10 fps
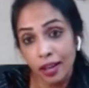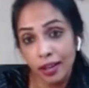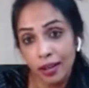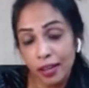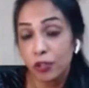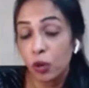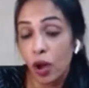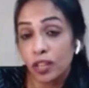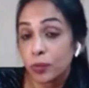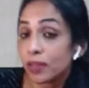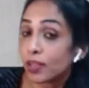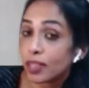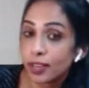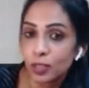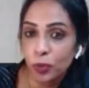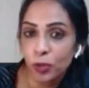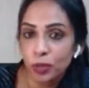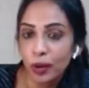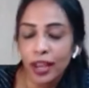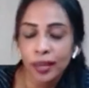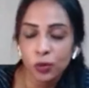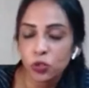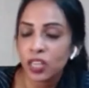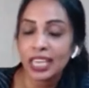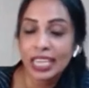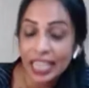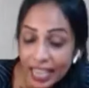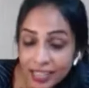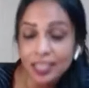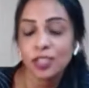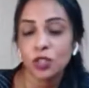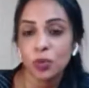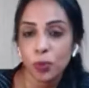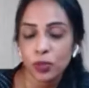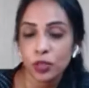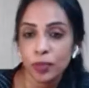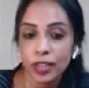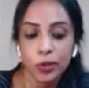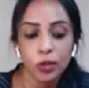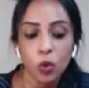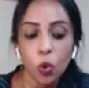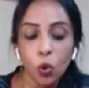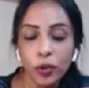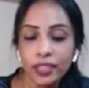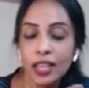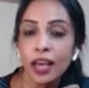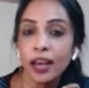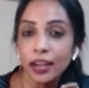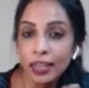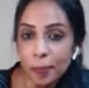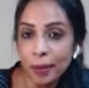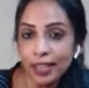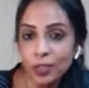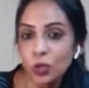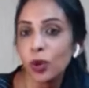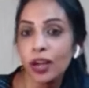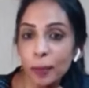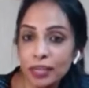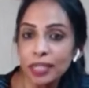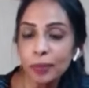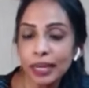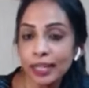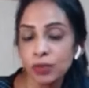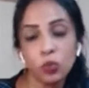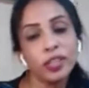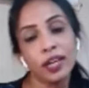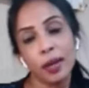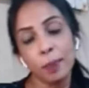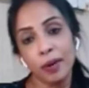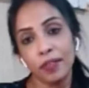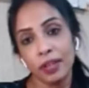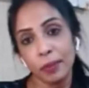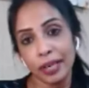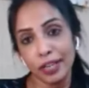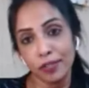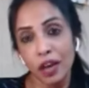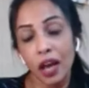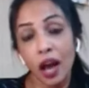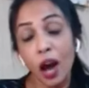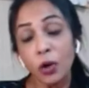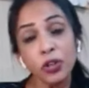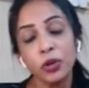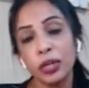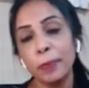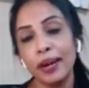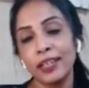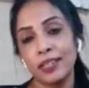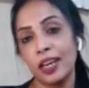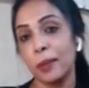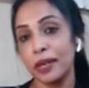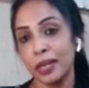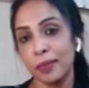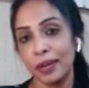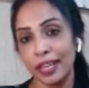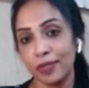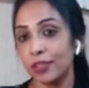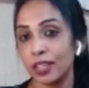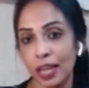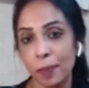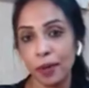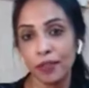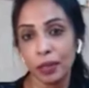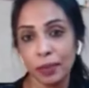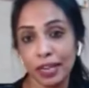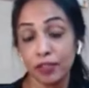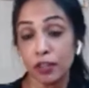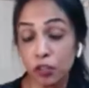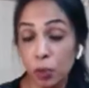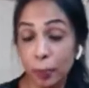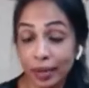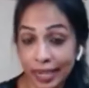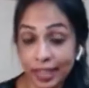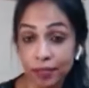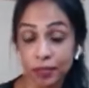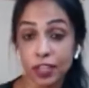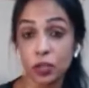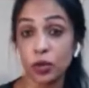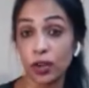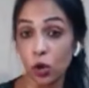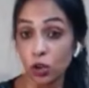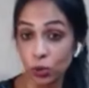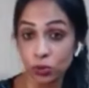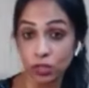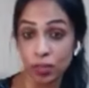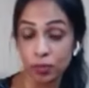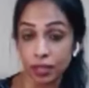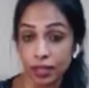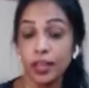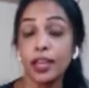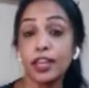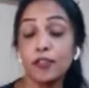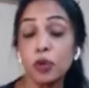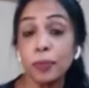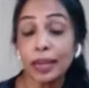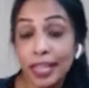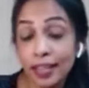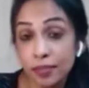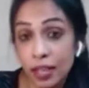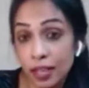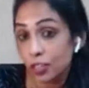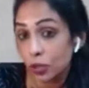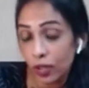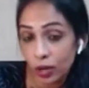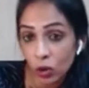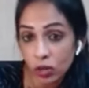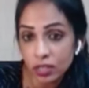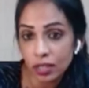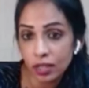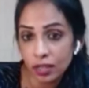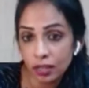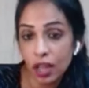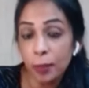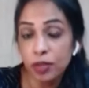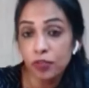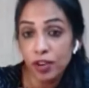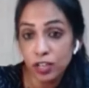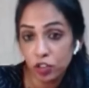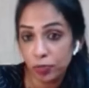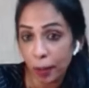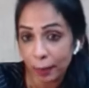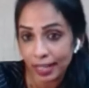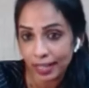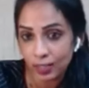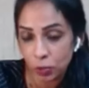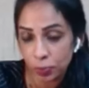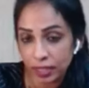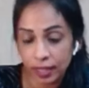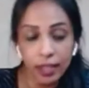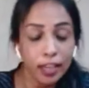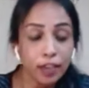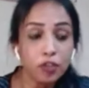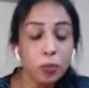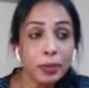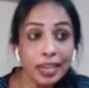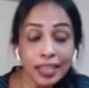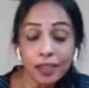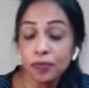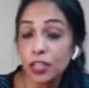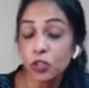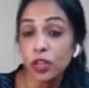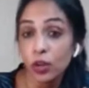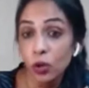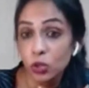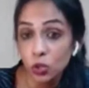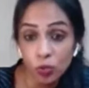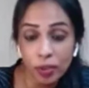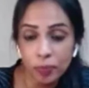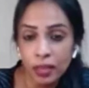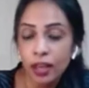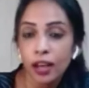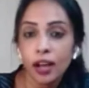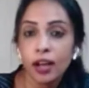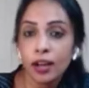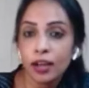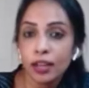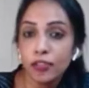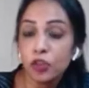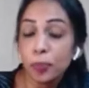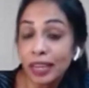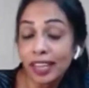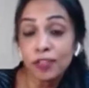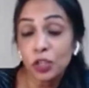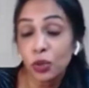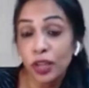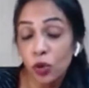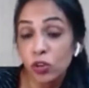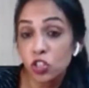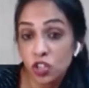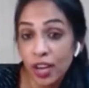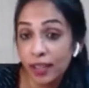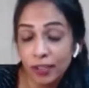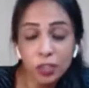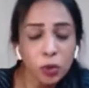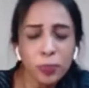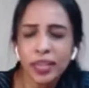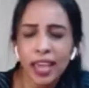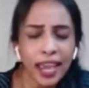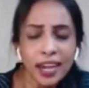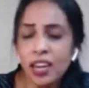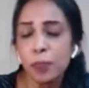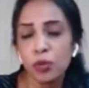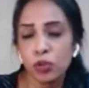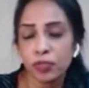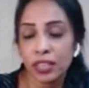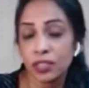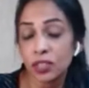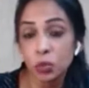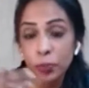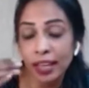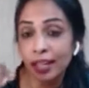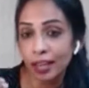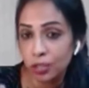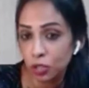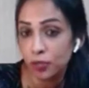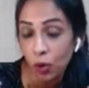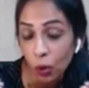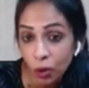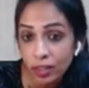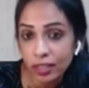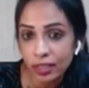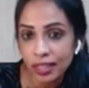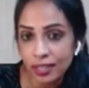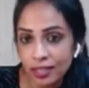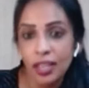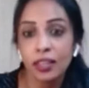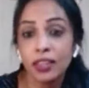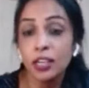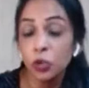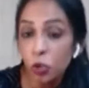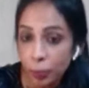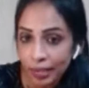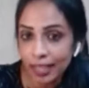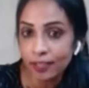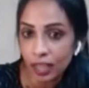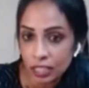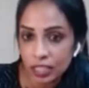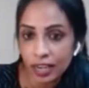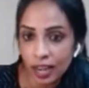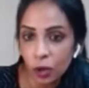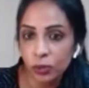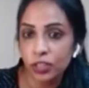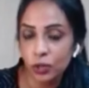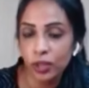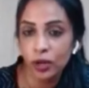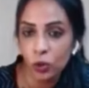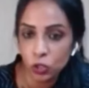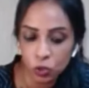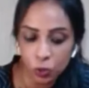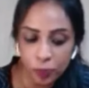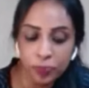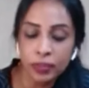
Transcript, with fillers: If you ask me whether it is possible, I would say, yes, it is possible. You can always replace your limiting beliefs with an empowering belief. How do you replace a limiting belief with an empowering belief? If you believe that you cannot do something, if you believe that you cannot come in front of public and speak, if you believe that you cannot swim, if you believe that you cannot drive, it could be n number of things. Just make a list of all the things that you believe until now that you cannot do.